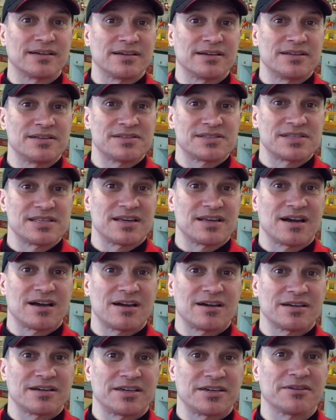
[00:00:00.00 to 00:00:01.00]
You see the
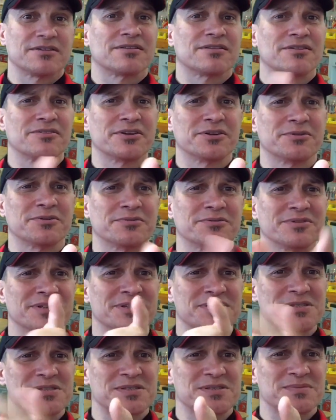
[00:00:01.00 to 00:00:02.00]
Hog here, although
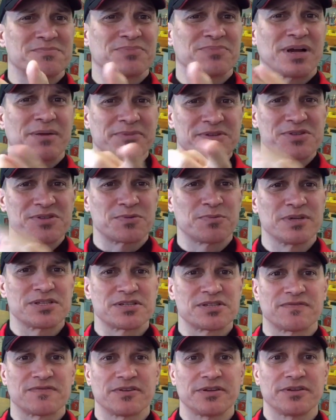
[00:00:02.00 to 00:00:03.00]
it's probably
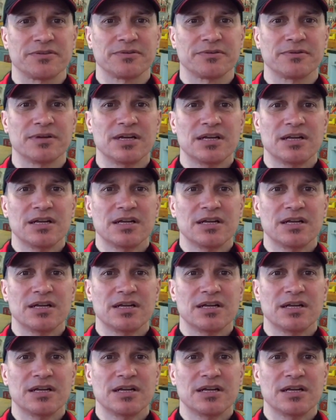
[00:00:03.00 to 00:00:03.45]
switched for you.